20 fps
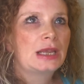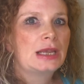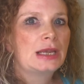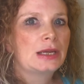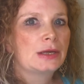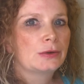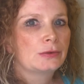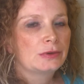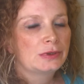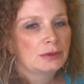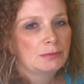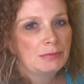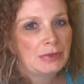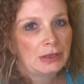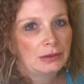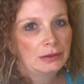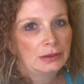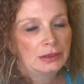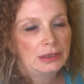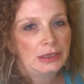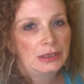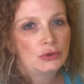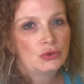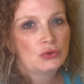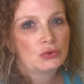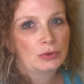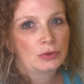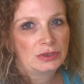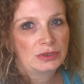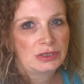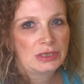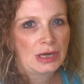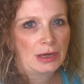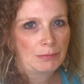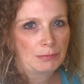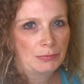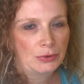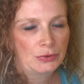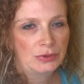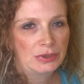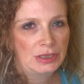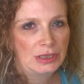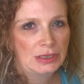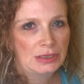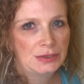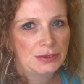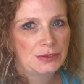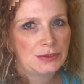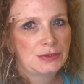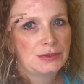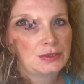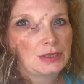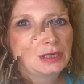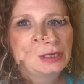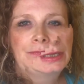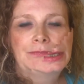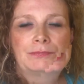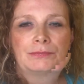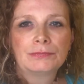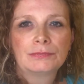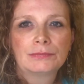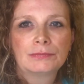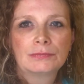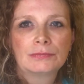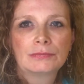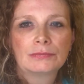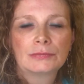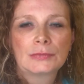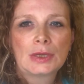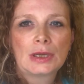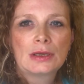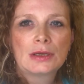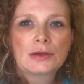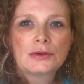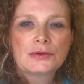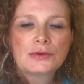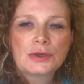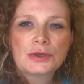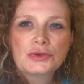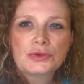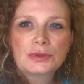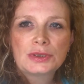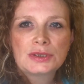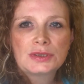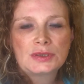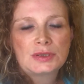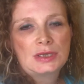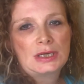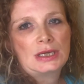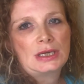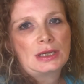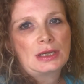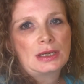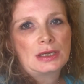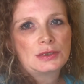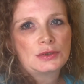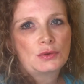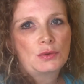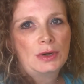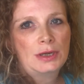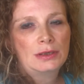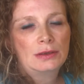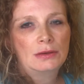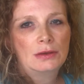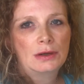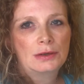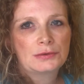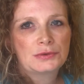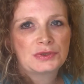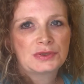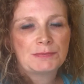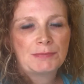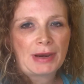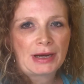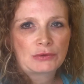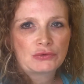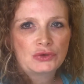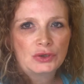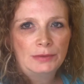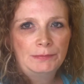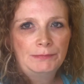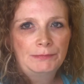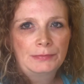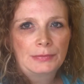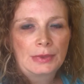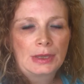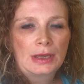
irritability, short-temperedness. So as you can see, it's quite a large spectrum,